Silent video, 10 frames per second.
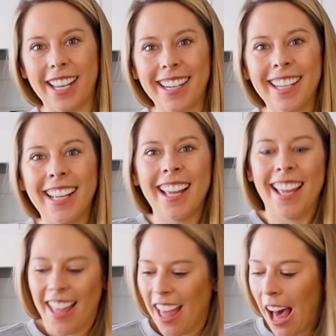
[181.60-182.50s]
it.
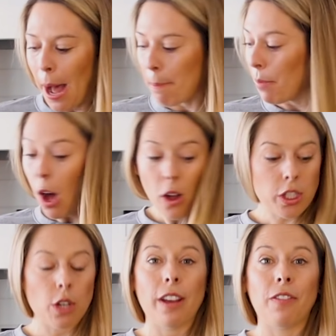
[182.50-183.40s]

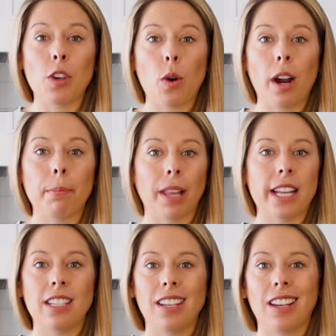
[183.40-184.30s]
Also, if you are
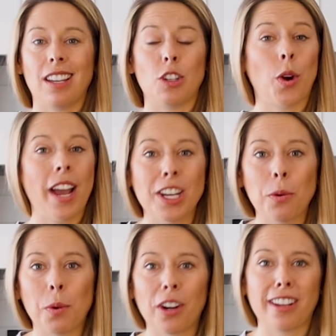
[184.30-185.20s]
blending and trying to
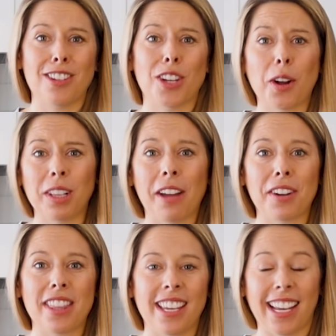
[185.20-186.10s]
work and juggle
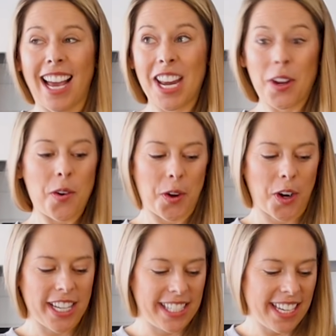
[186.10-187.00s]
everything and kind of going
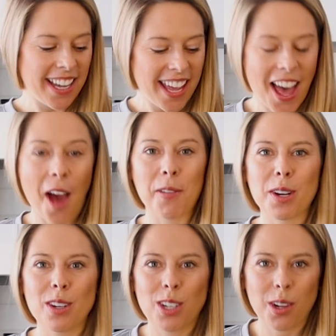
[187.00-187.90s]
crazy, I
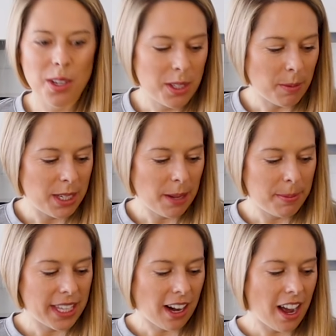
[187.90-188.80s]
wanted to show you some
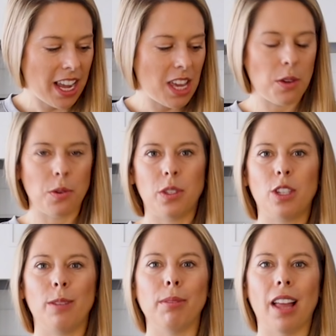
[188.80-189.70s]
tips that I use
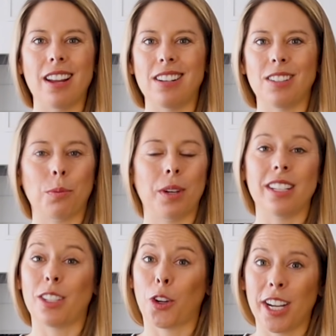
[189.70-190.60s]
to blend when
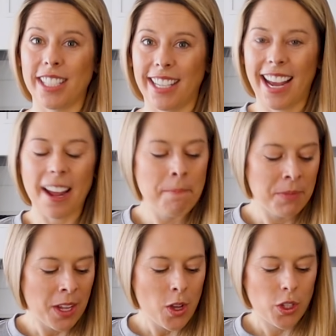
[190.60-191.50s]
it's a crazy day.
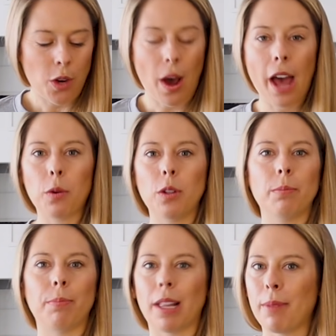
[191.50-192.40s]
So I
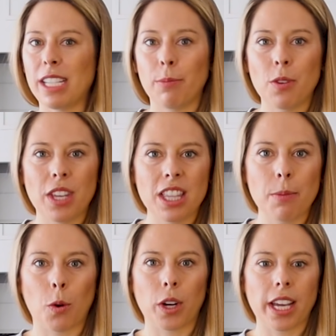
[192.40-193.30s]
will blend my smoothie in the
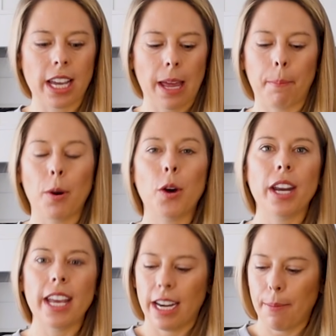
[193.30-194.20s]
morning and put
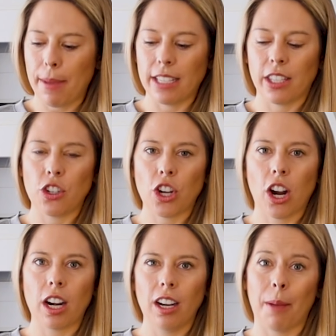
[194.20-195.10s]
it in a mason
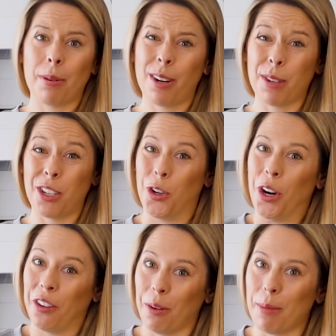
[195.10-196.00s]
jar. I pretty much
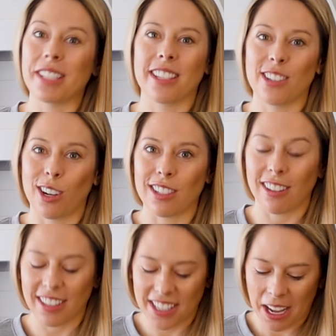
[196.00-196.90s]
drink from mason jars
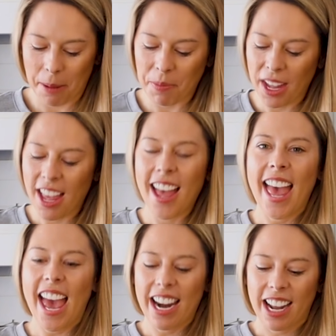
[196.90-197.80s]
all the time.
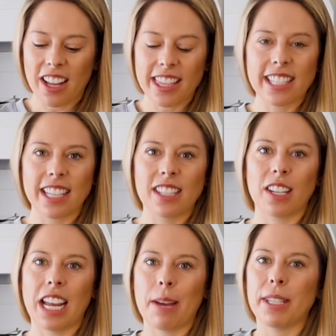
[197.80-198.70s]
And I got these lids
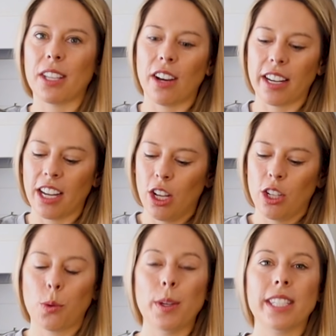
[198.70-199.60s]
on Amazon,
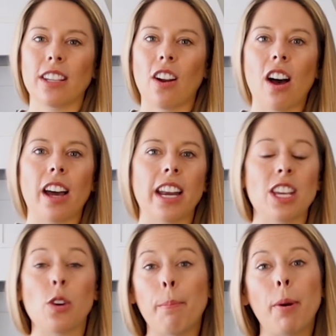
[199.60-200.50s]
twist it on.
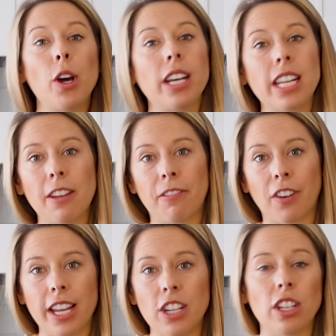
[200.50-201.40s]
You can put it in the
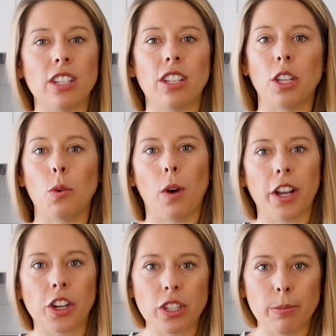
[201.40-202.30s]
fridge until you
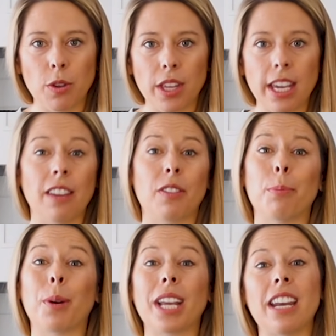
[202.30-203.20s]
want your smoothie if you're
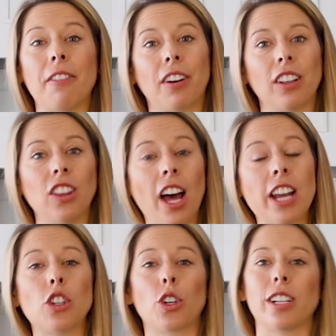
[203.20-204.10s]
bringing it for
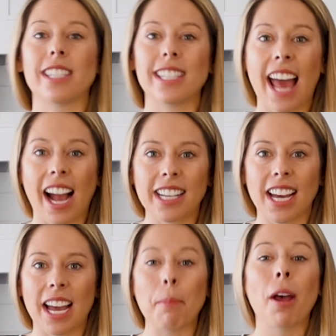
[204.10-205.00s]
lunch or a snack
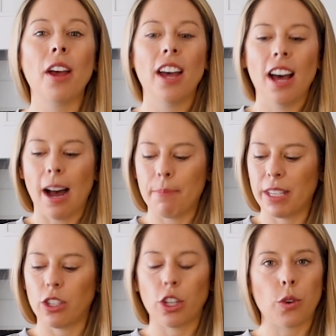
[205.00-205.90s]
time.
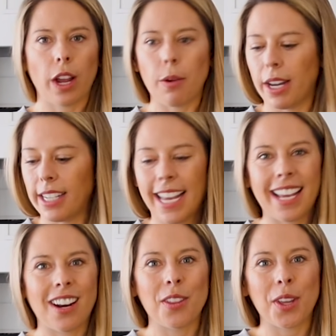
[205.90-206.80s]
This is a great way to
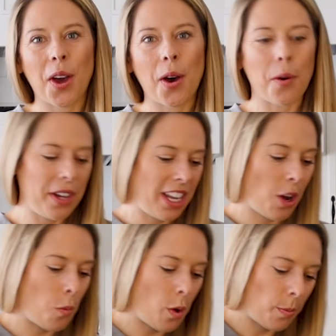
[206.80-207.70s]
take it on the go and
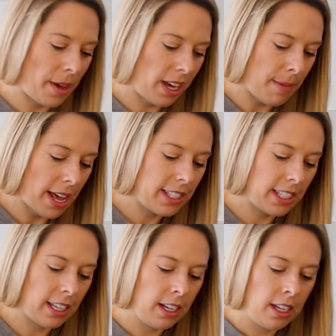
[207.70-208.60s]
it won't make a
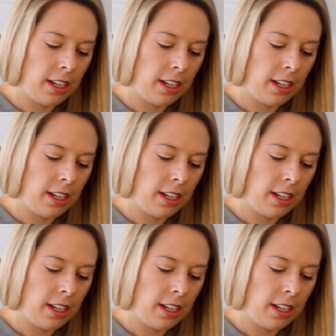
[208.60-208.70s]
mess.